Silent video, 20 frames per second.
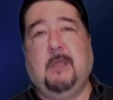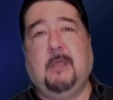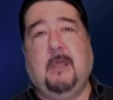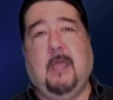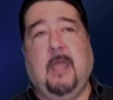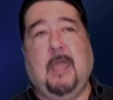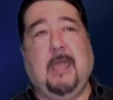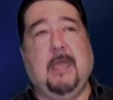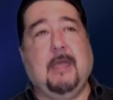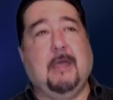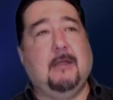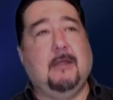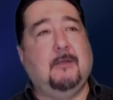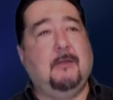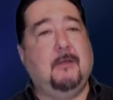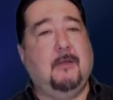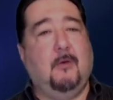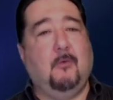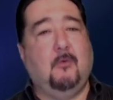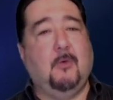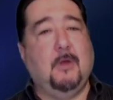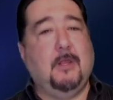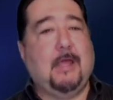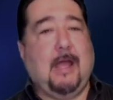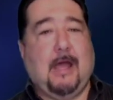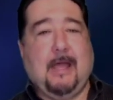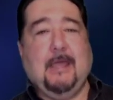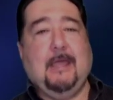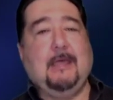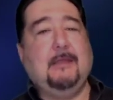And really,
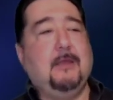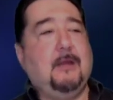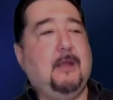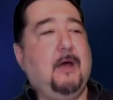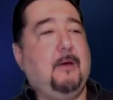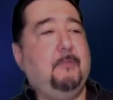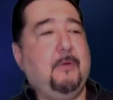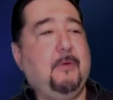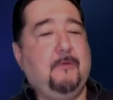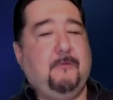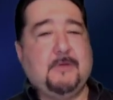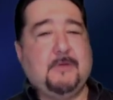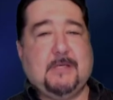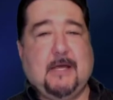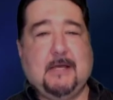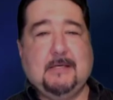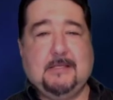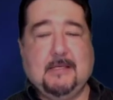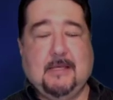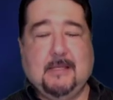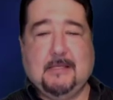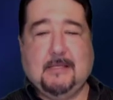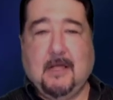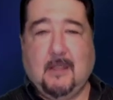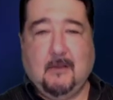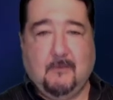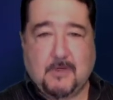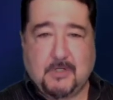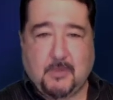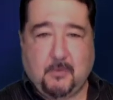I ended up emphasizing in
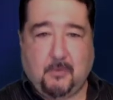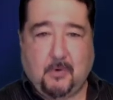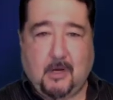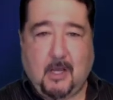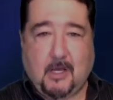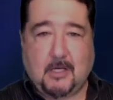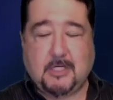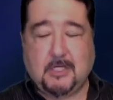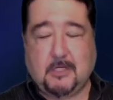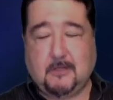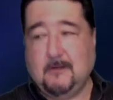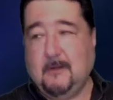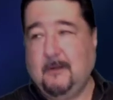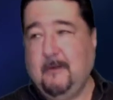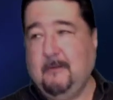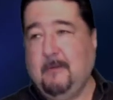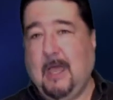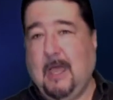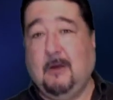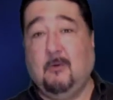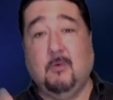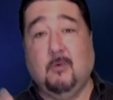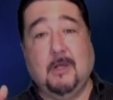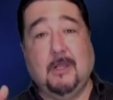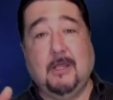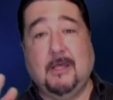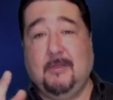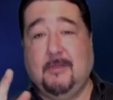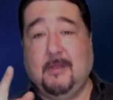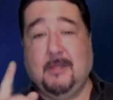television production. And
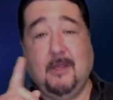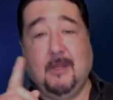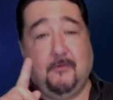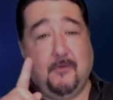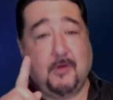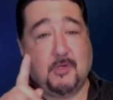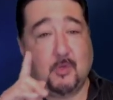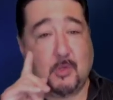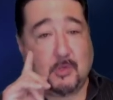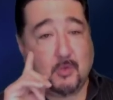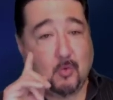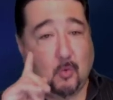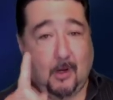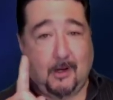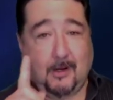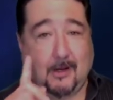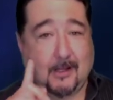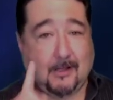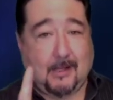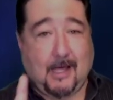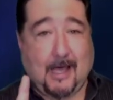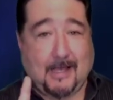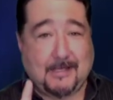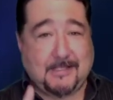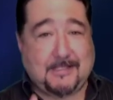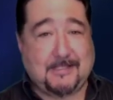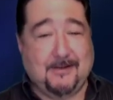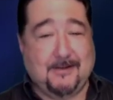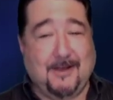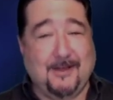really, the difference was one
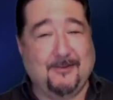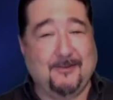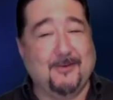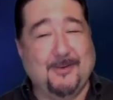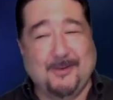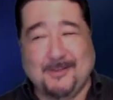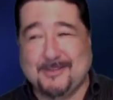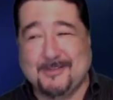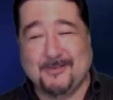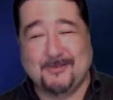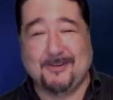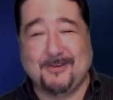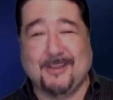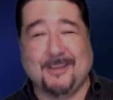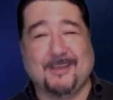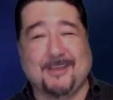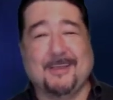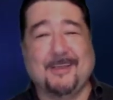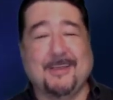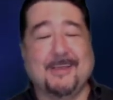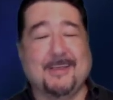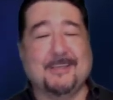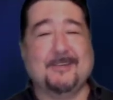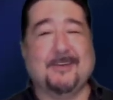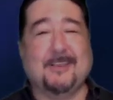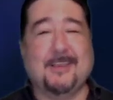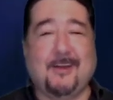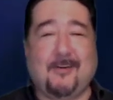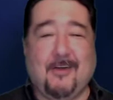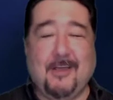class. It was really, it was
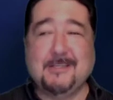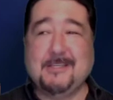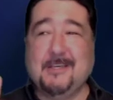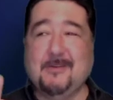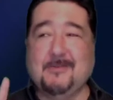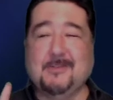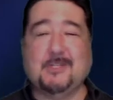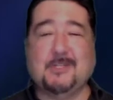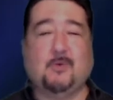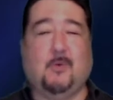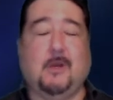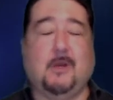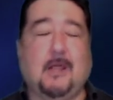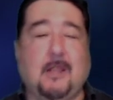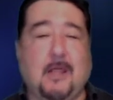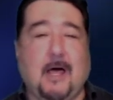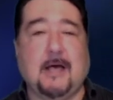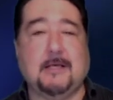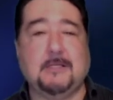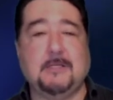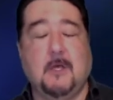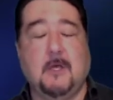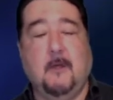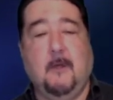really crazy. It was just one class.